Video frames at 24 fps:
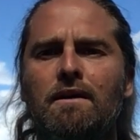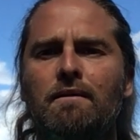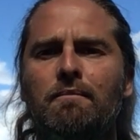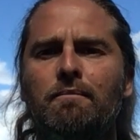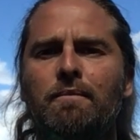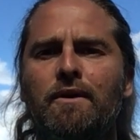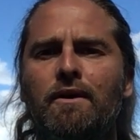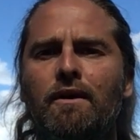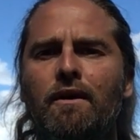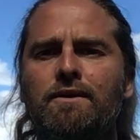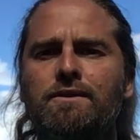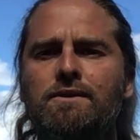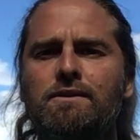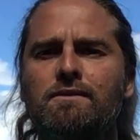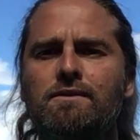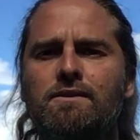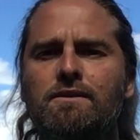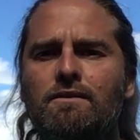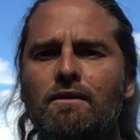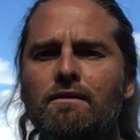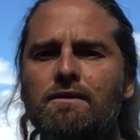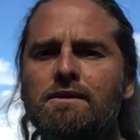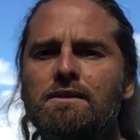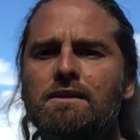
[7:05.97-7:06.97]
but also
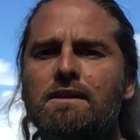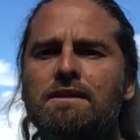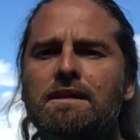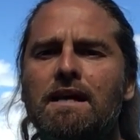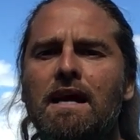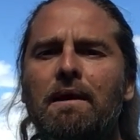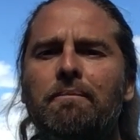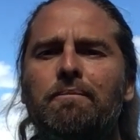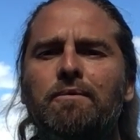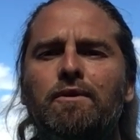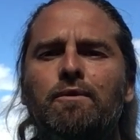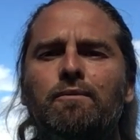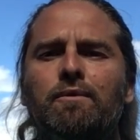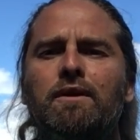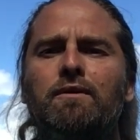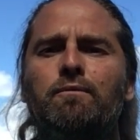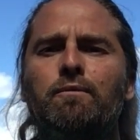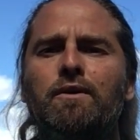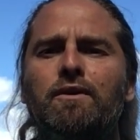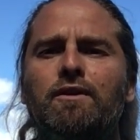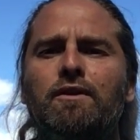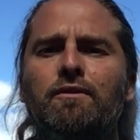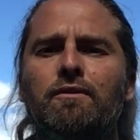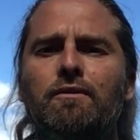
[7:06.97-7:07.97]
starts to tap you in
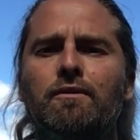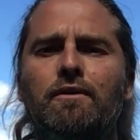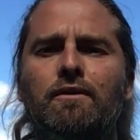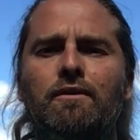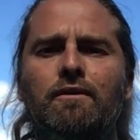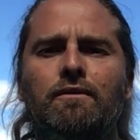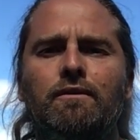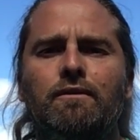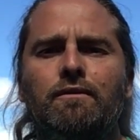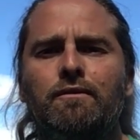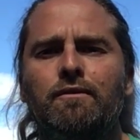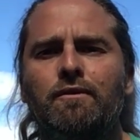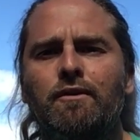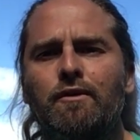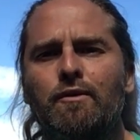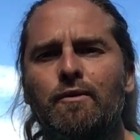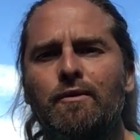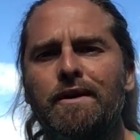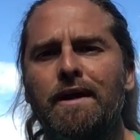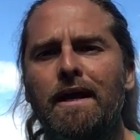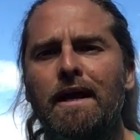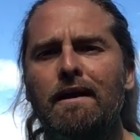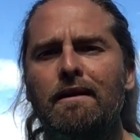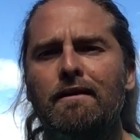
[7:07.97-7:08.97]
with your own
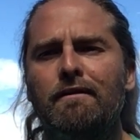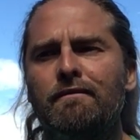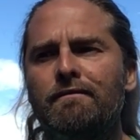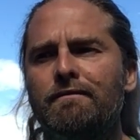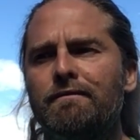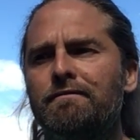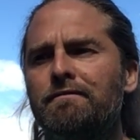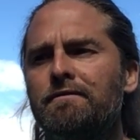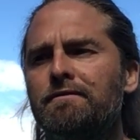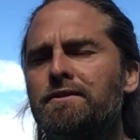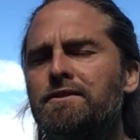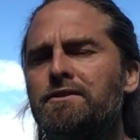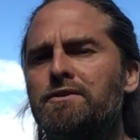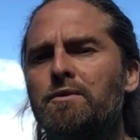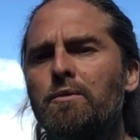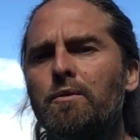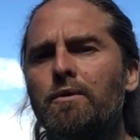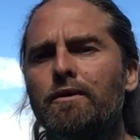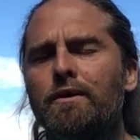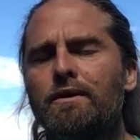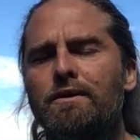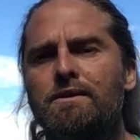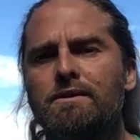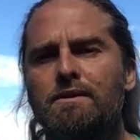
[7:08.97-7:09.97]
creative
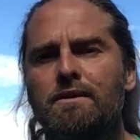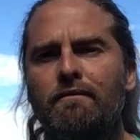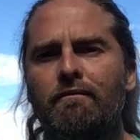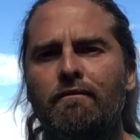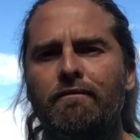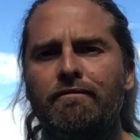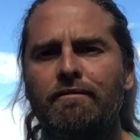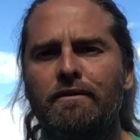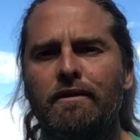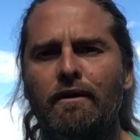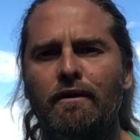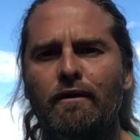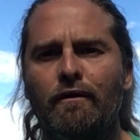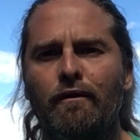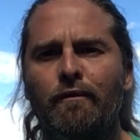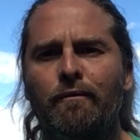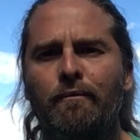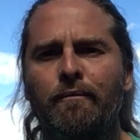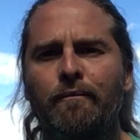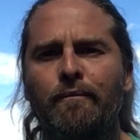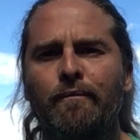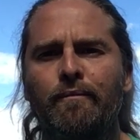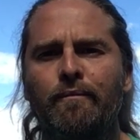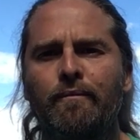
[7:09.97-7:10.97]
source and flow,
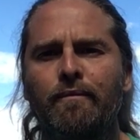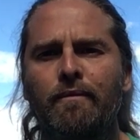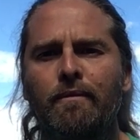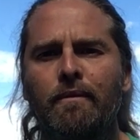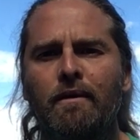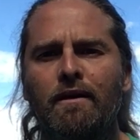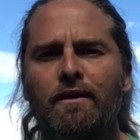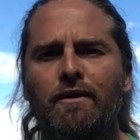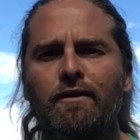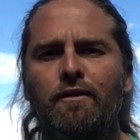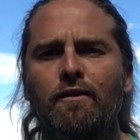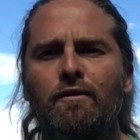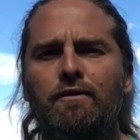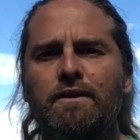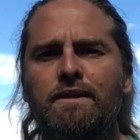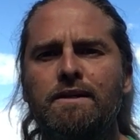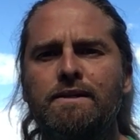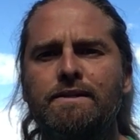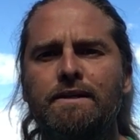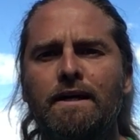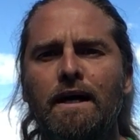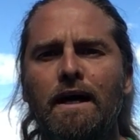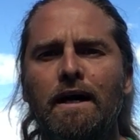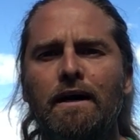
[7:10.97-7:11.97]
your own
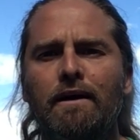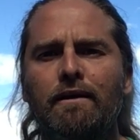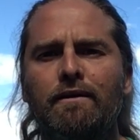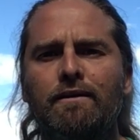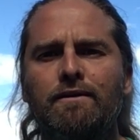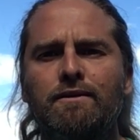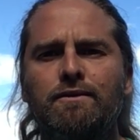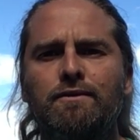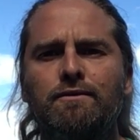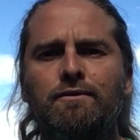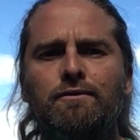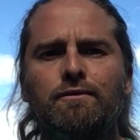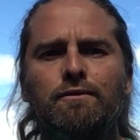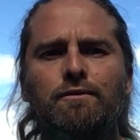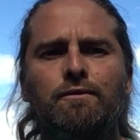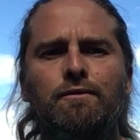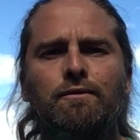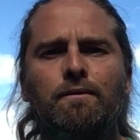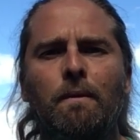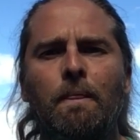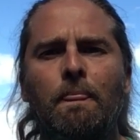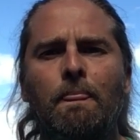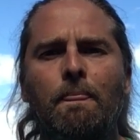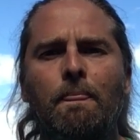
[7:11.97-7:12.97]
desire to